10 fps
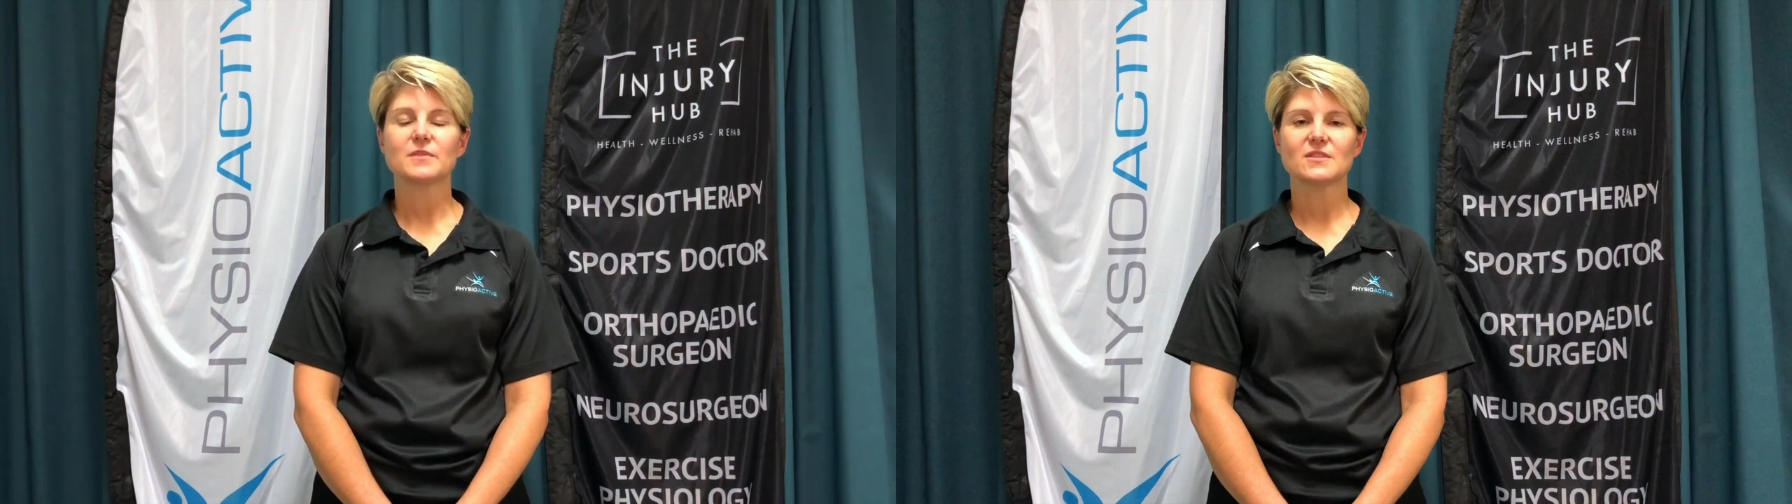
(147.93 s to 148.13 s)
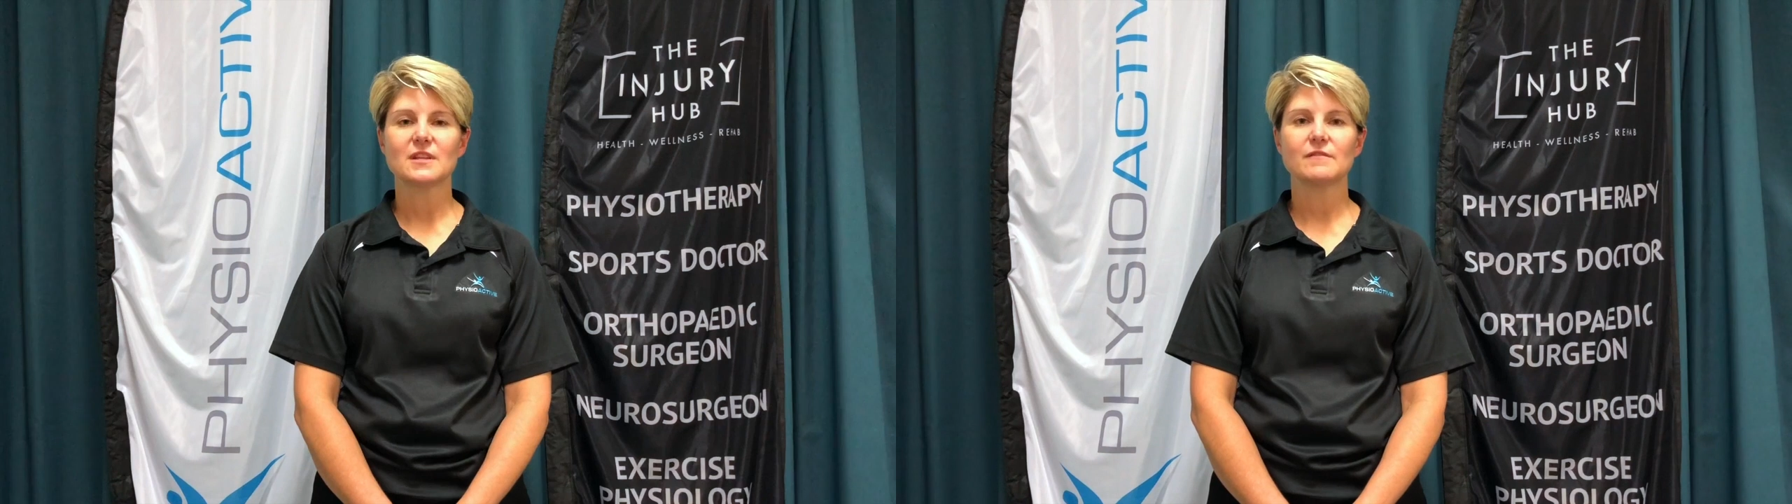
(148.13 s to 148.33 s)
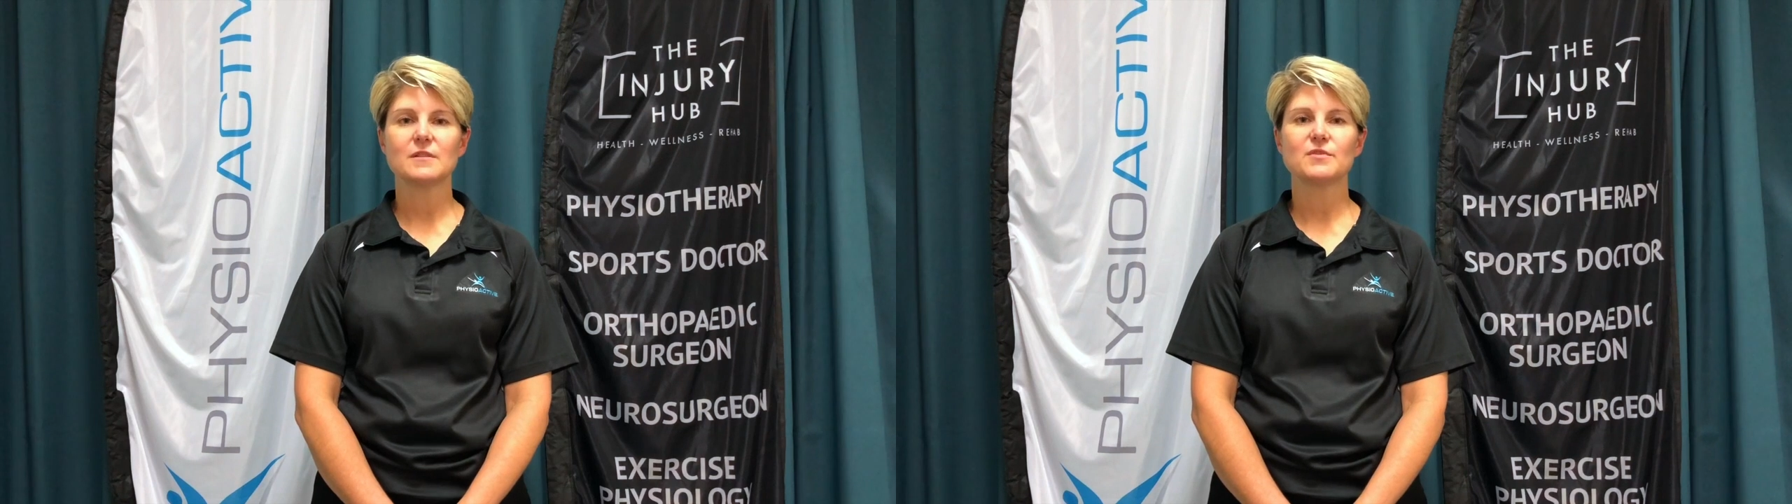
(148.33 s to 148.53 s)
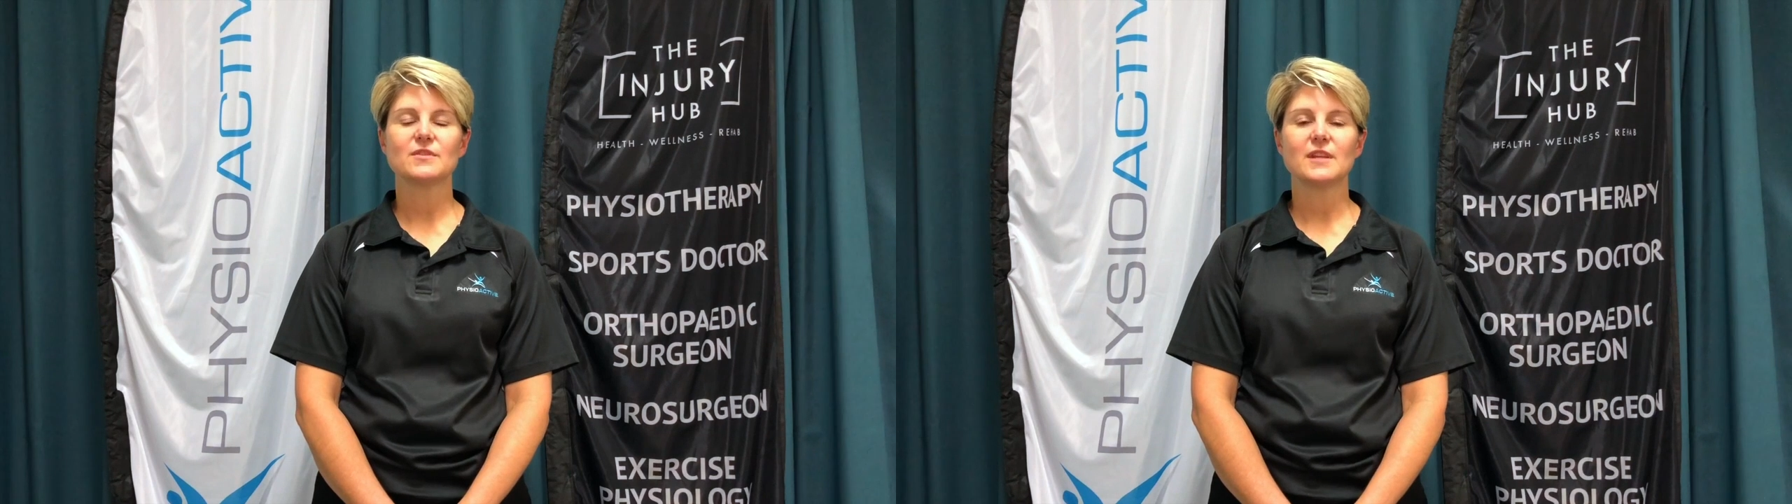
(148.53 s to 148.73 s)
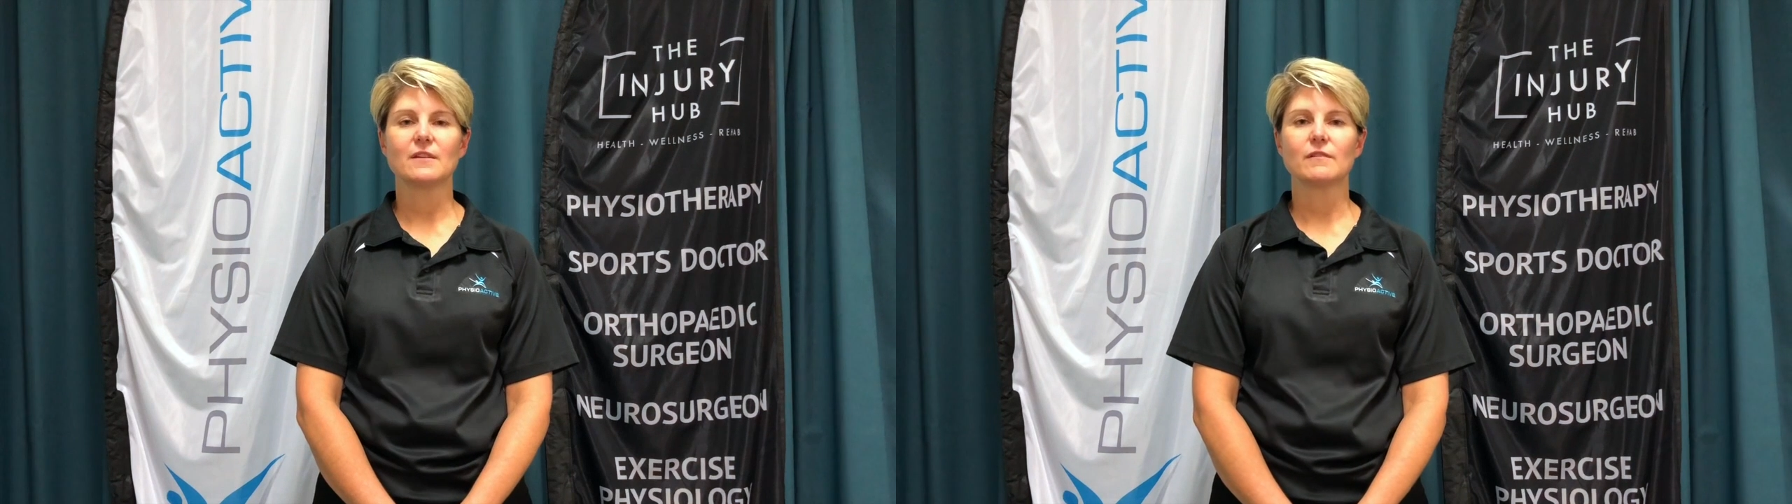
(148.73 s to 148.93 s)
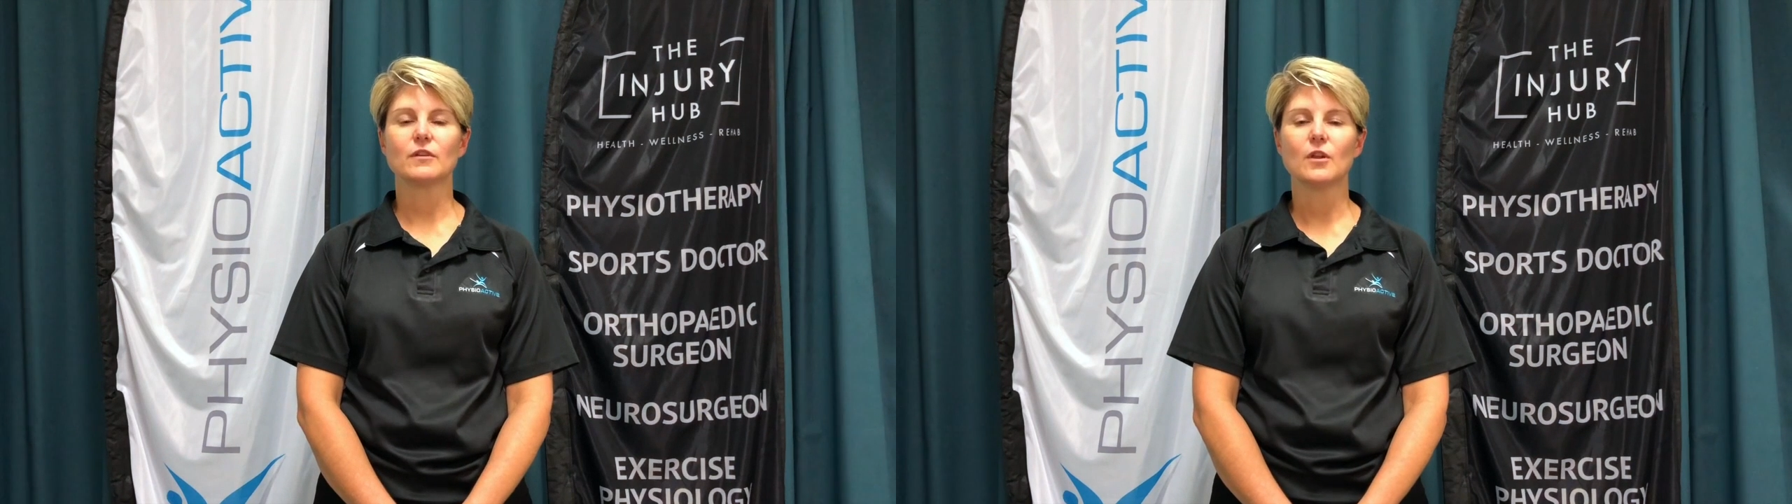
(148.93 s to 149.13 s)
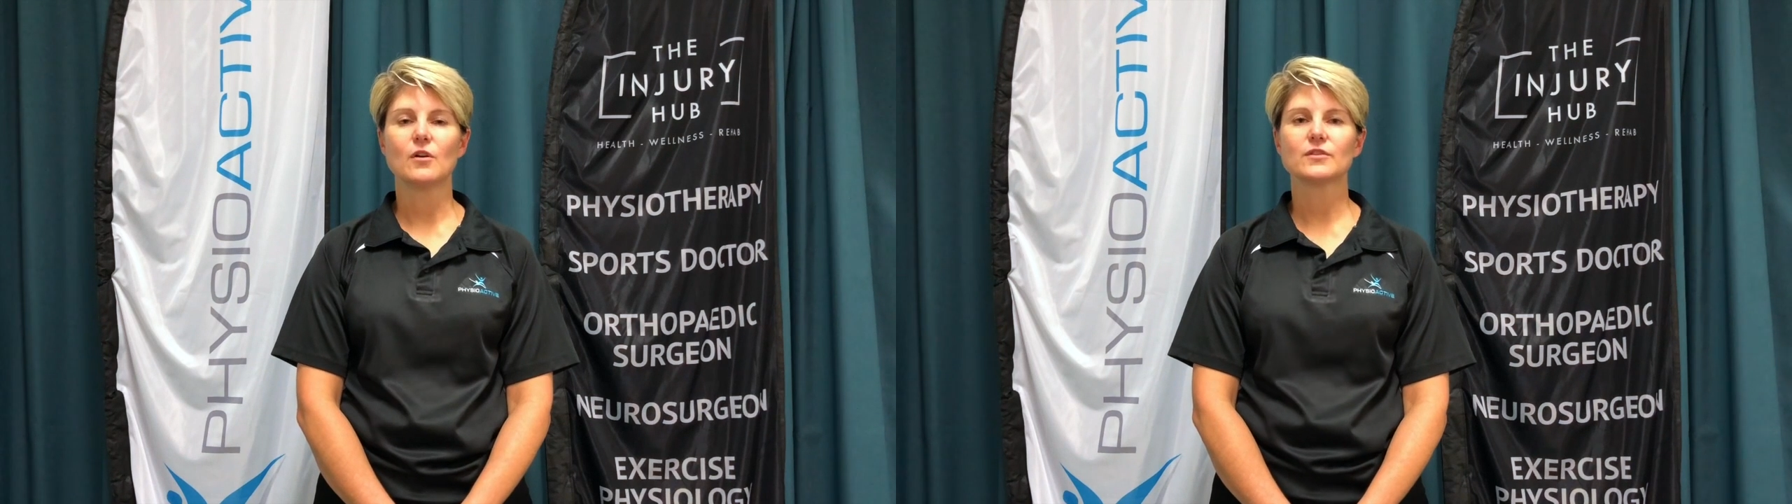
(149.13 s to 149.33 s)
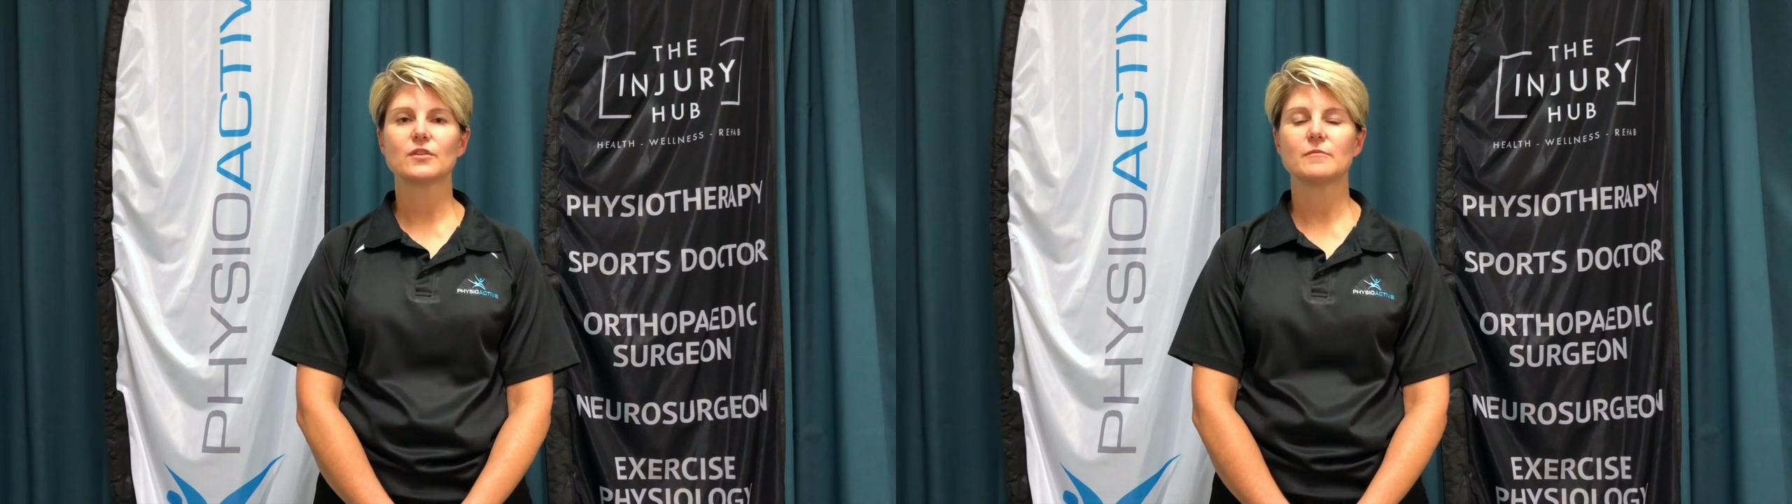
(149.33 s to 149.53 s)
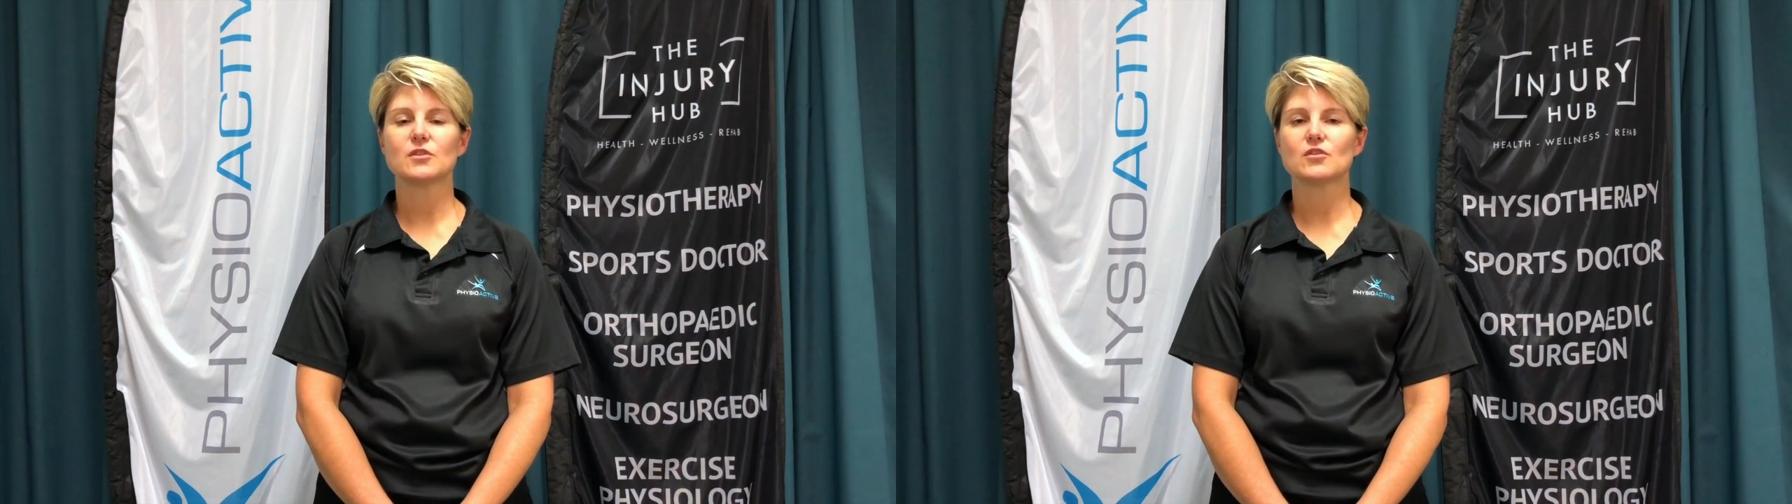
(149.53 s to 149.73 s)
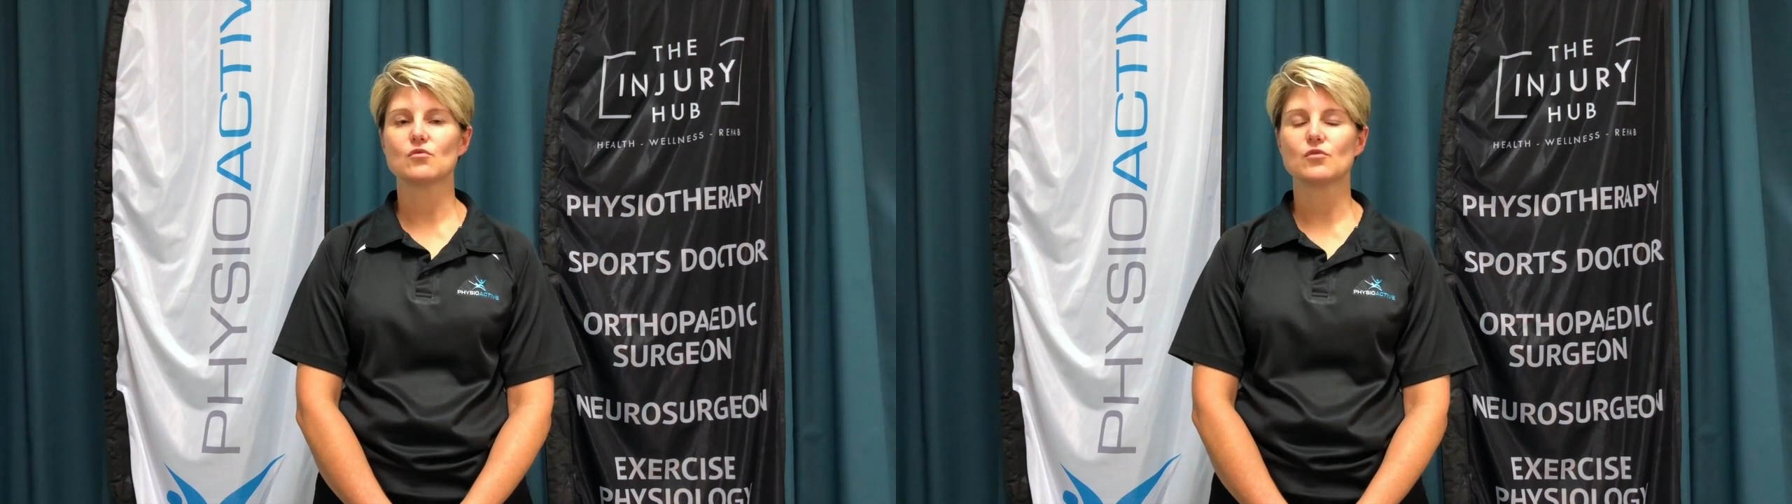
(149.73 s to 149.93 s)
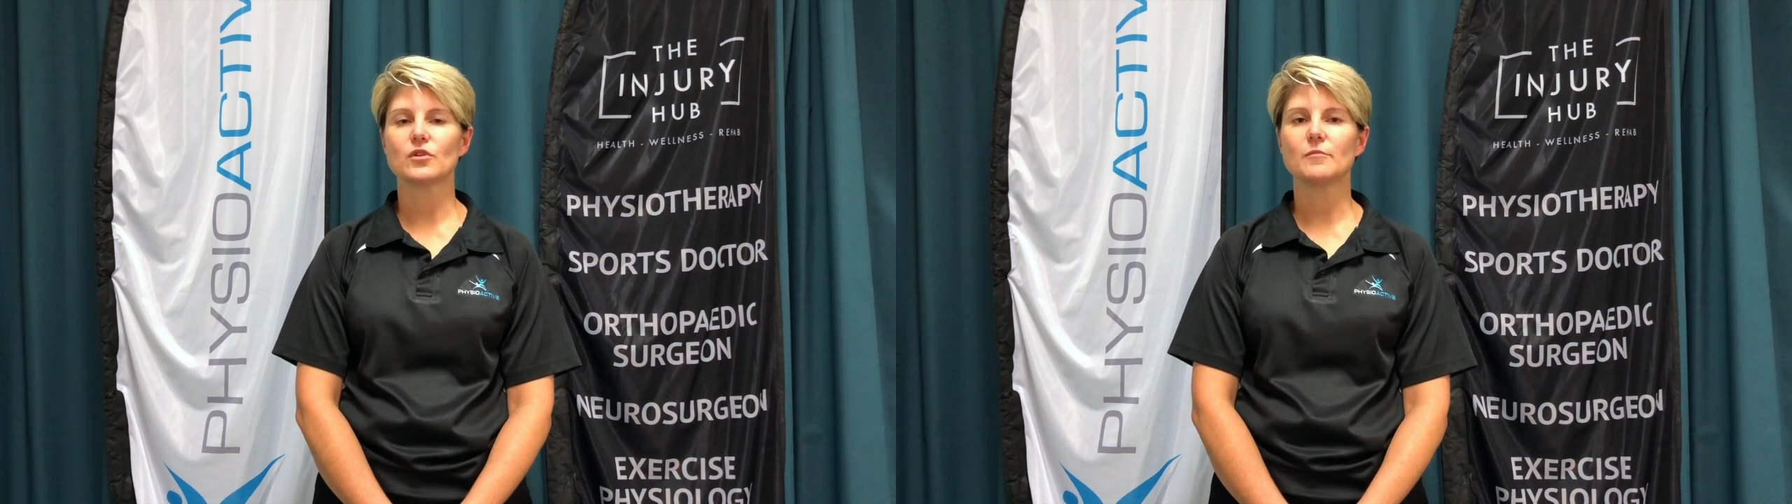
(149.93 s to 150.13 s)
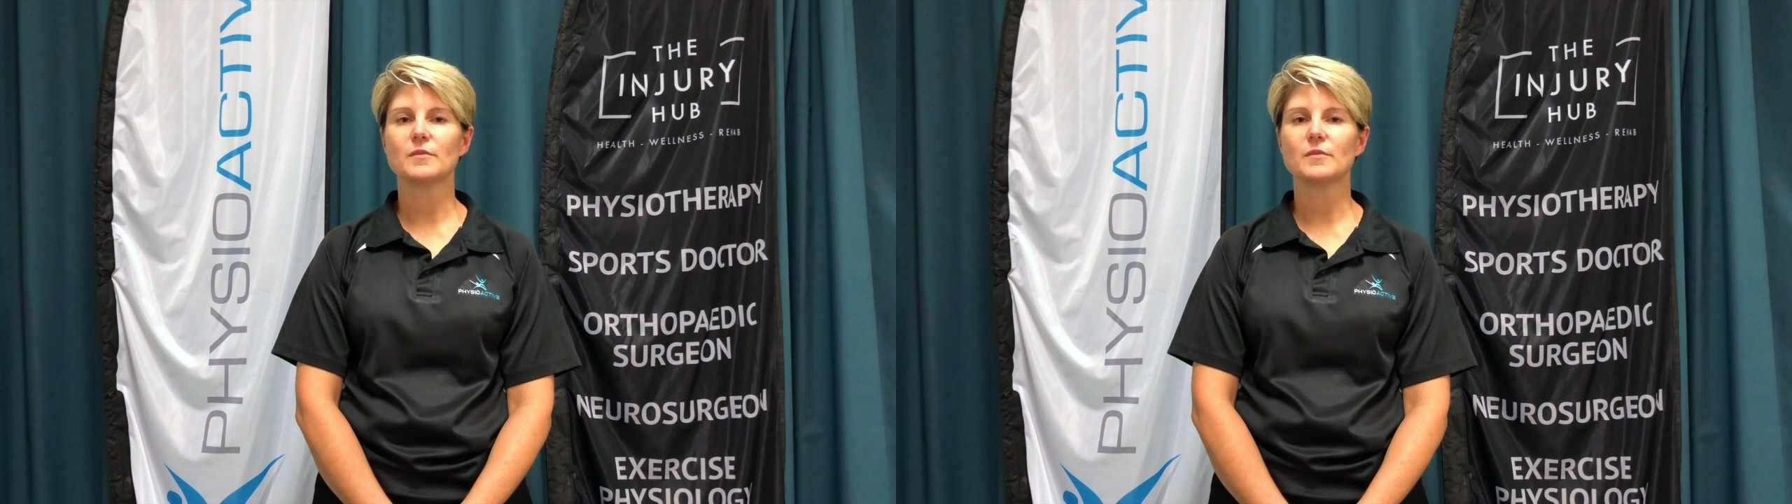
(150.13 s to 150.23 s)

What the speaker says: to 70% of the long-term and short-term